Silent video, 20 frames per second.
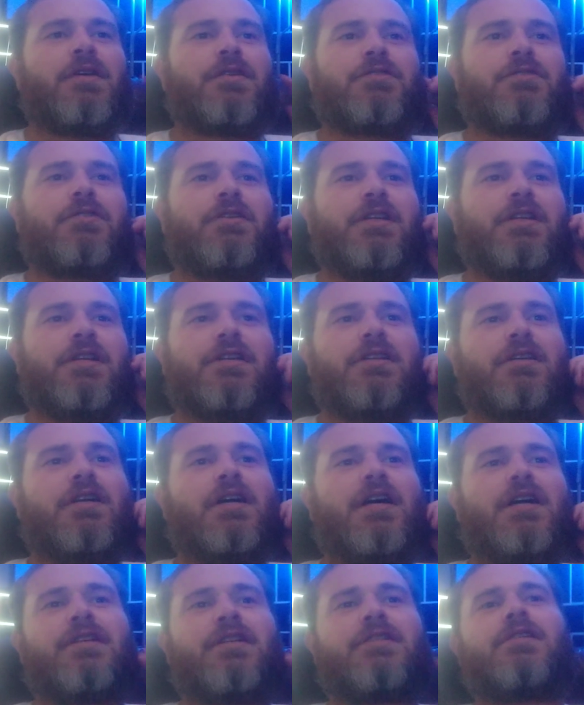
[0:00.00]
So you need to
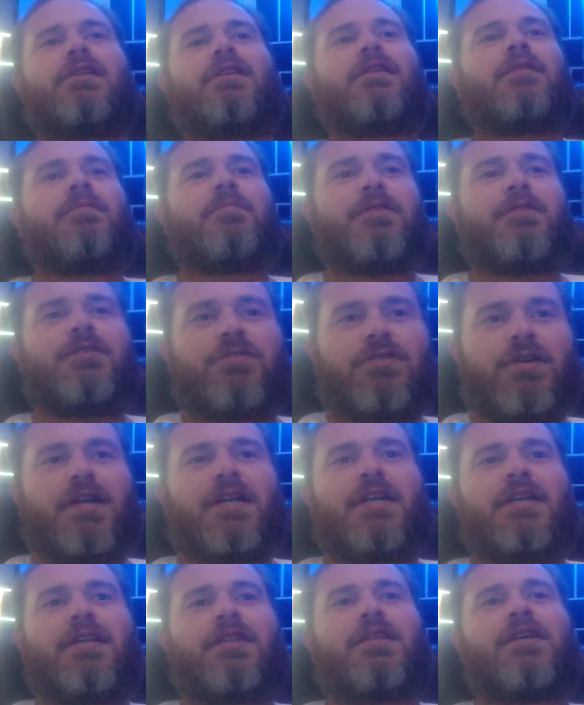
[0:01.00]
constantly be
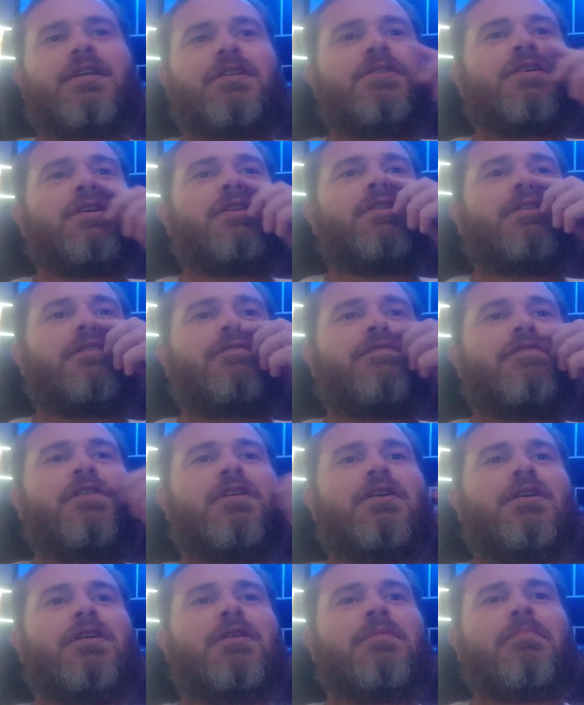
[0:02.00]
trying things on their
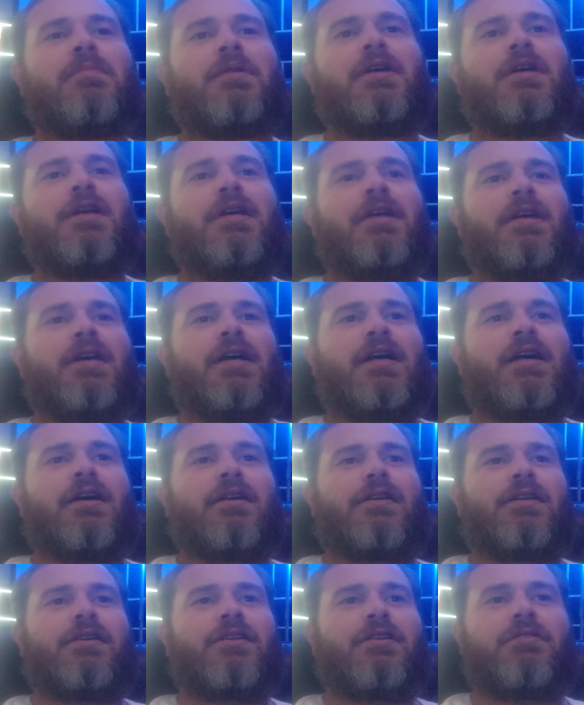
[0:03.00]
farm.
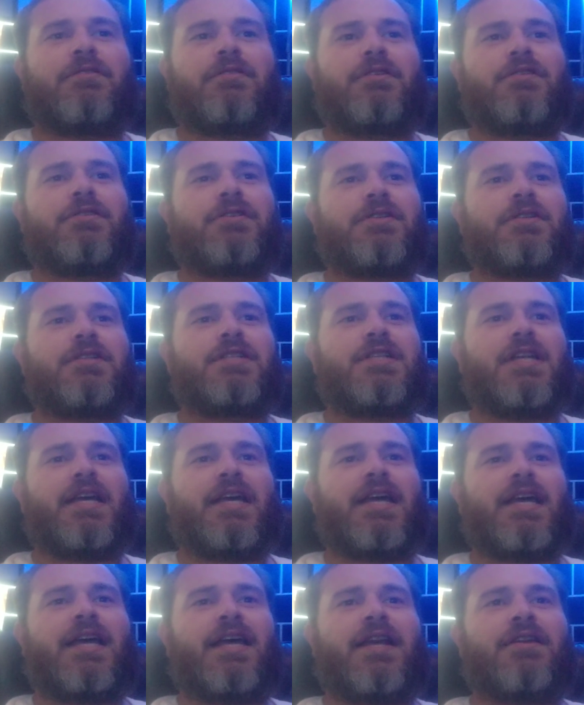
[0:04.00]
You can
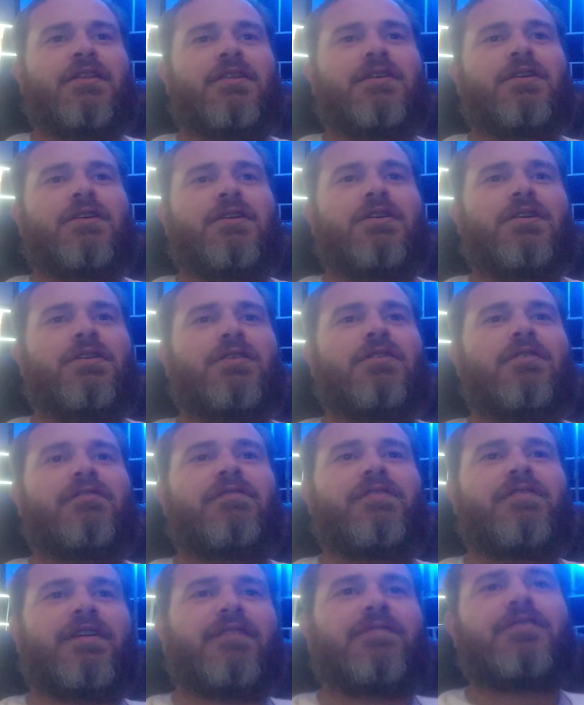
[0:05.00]
stay ahead of the
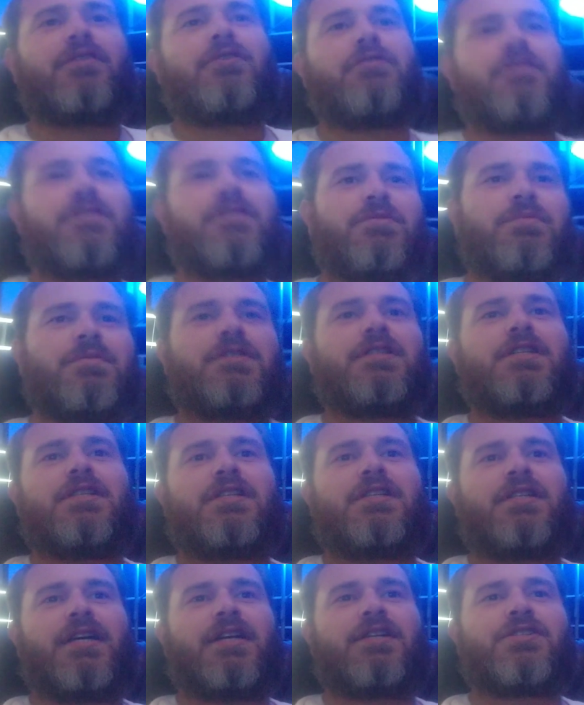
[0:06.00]
curve, I've noticed, with
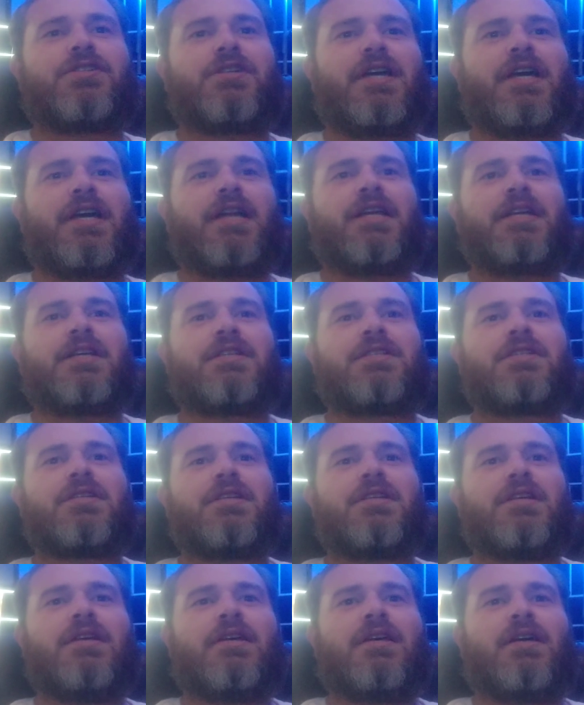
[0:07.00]
Seitec
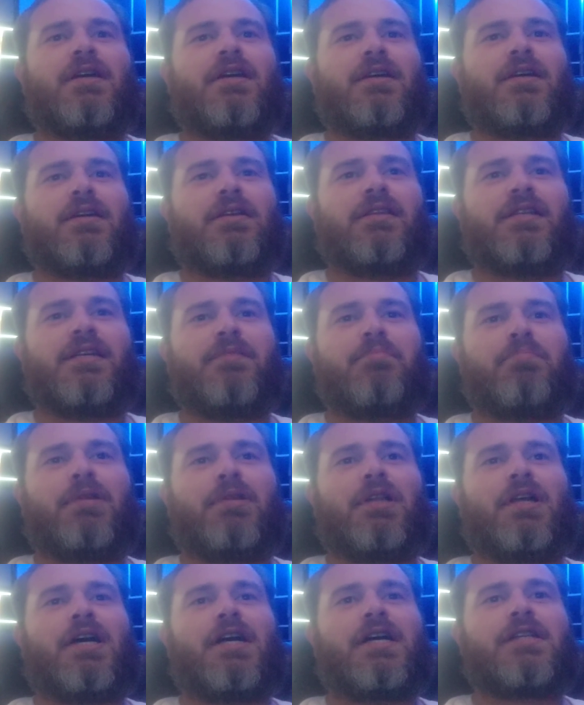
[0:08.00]
Genetics, LEAP
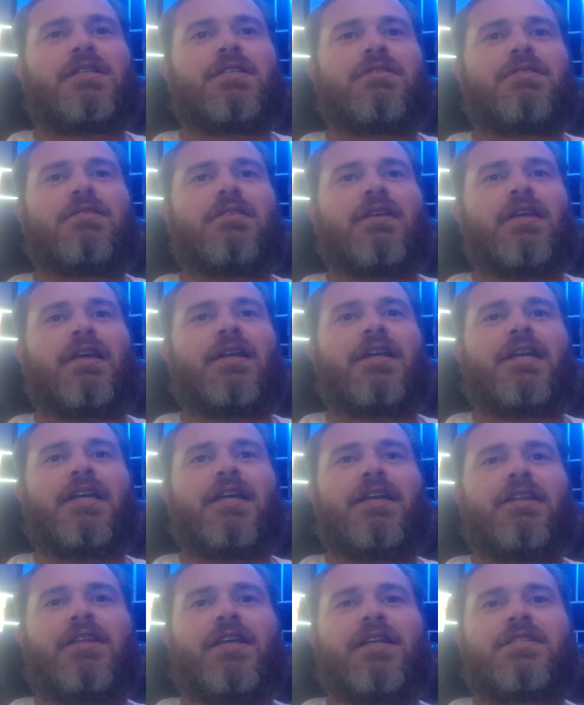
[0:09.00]
plots, and
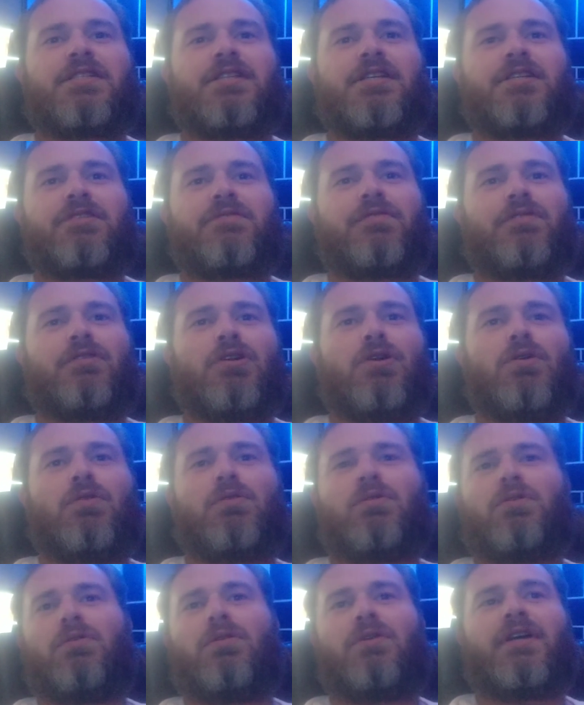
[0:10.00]
again, that stands for
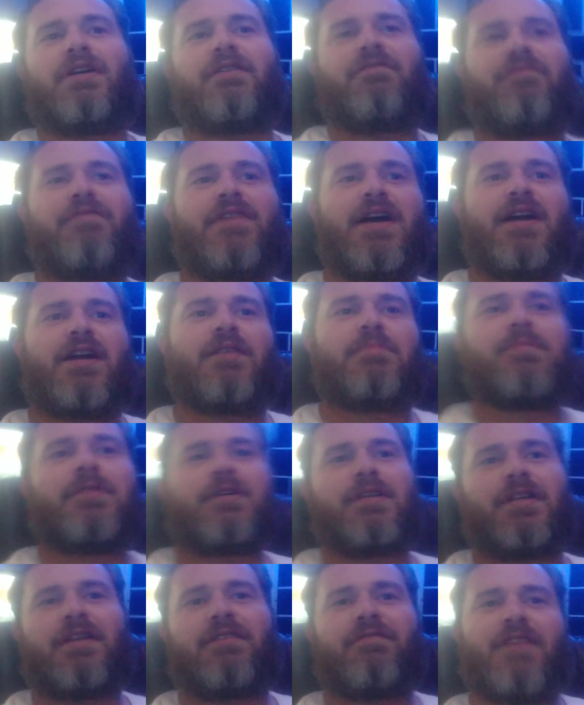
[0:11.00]
Local
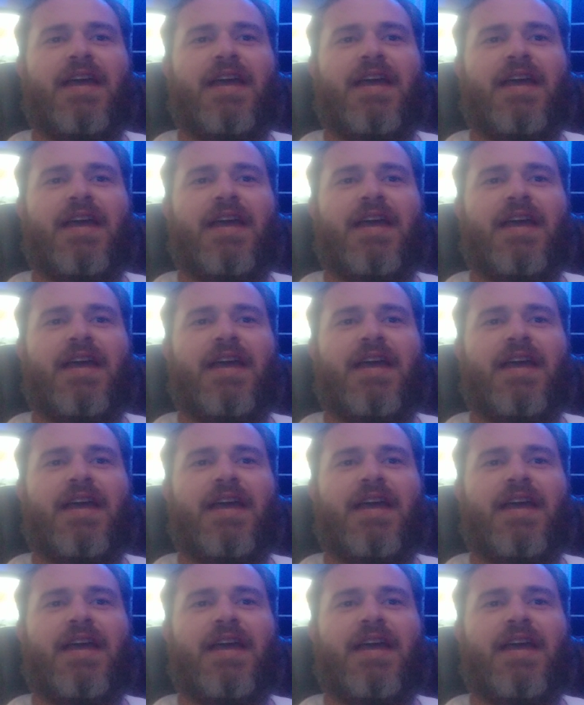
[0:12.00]
Environment